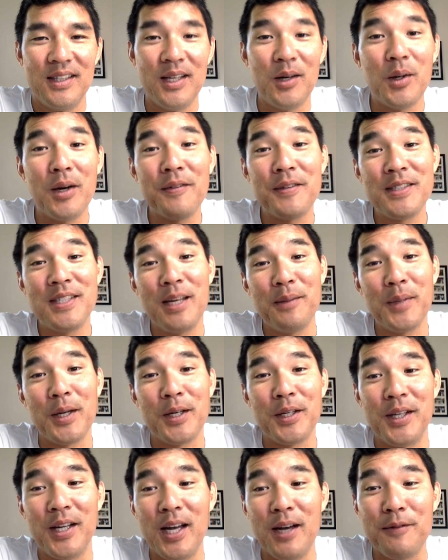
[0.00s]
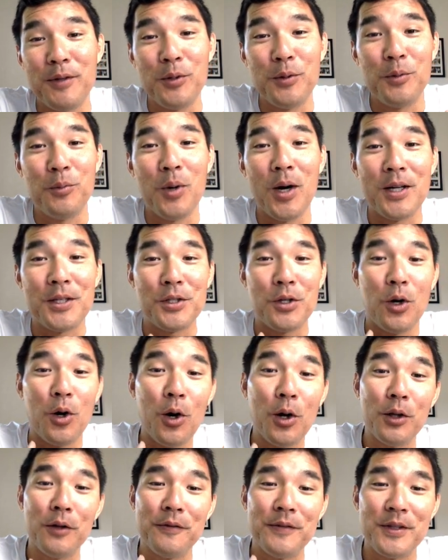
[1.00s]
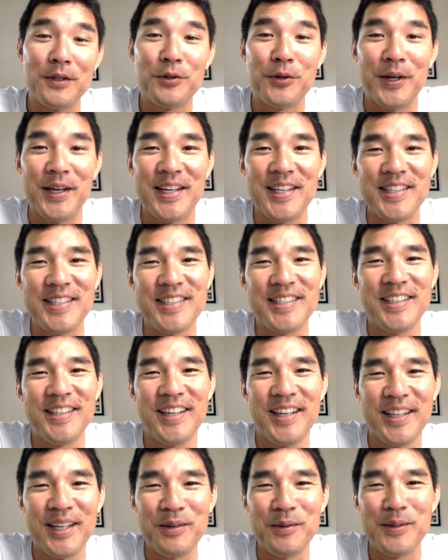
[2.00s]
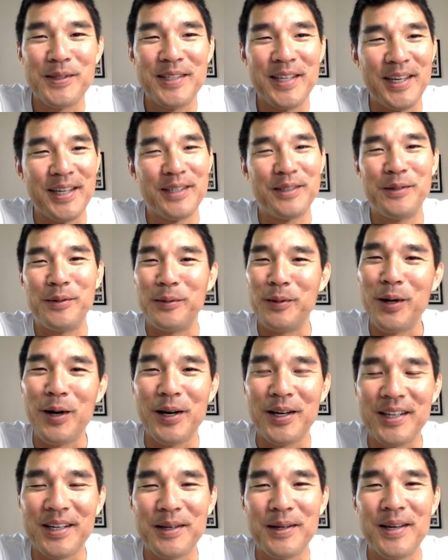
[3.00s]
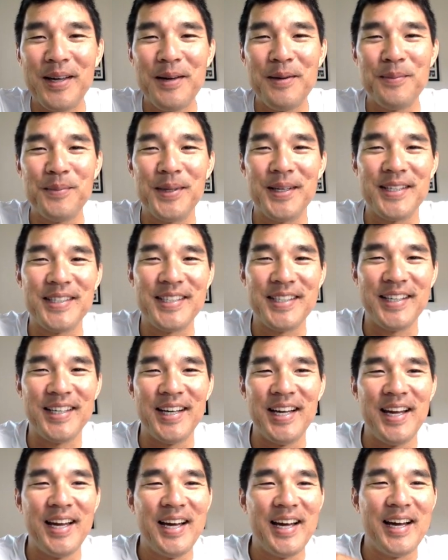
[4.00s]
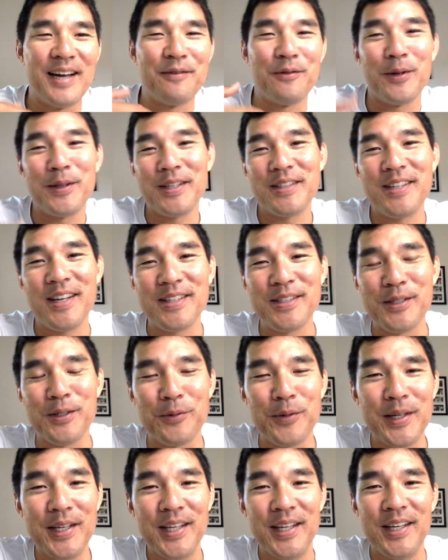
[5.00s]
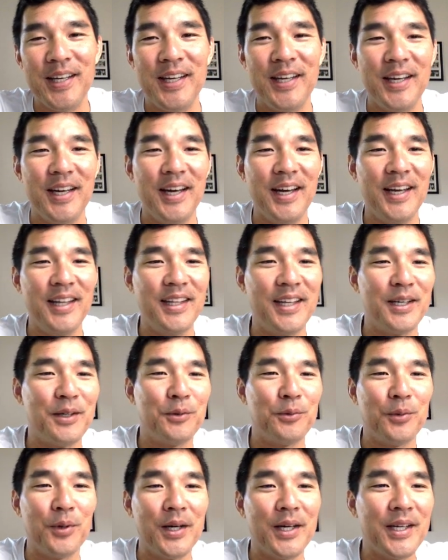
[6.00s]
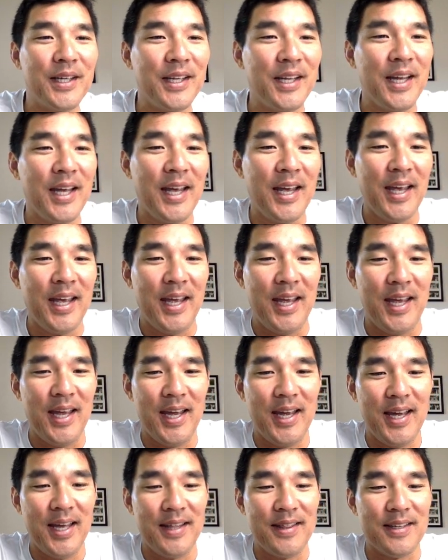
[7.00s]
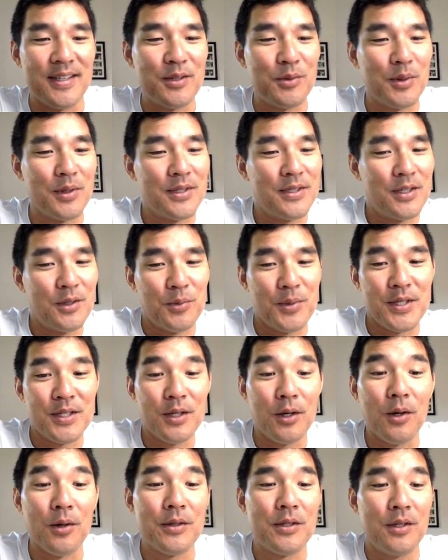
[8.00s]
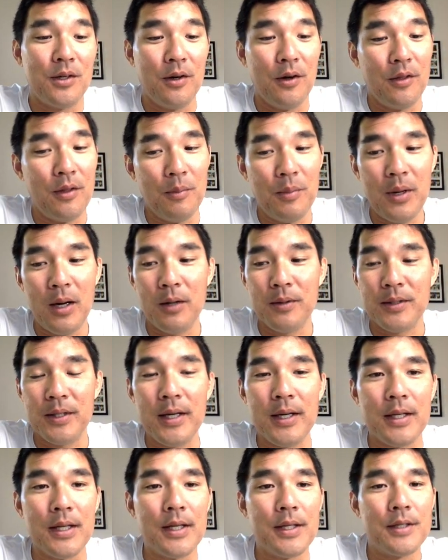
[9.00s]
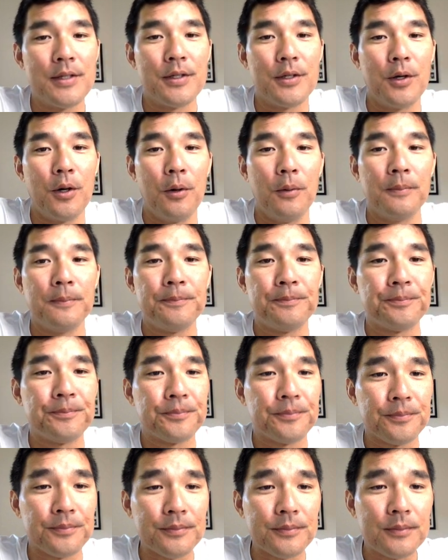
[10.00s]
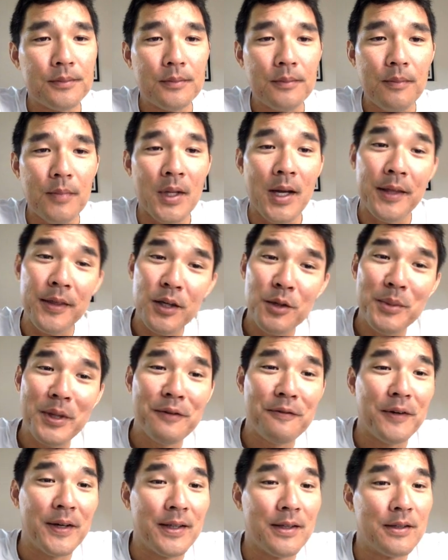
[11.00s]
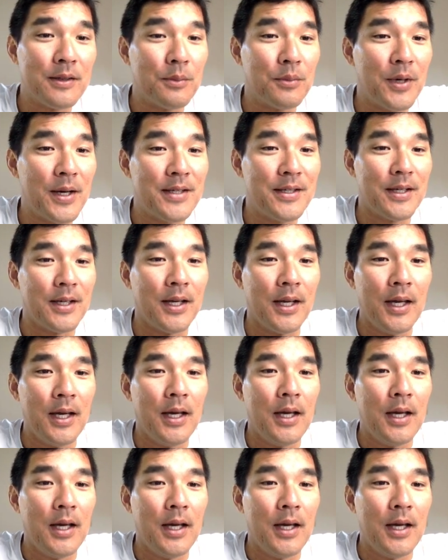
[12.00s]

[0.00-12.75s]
Now obviously I'm not going to have you watch all of the trades, uh, that would take too long. But uh, I've run the test already, I let it run, and this was the result on the pound yen. So I think you might find this surprising.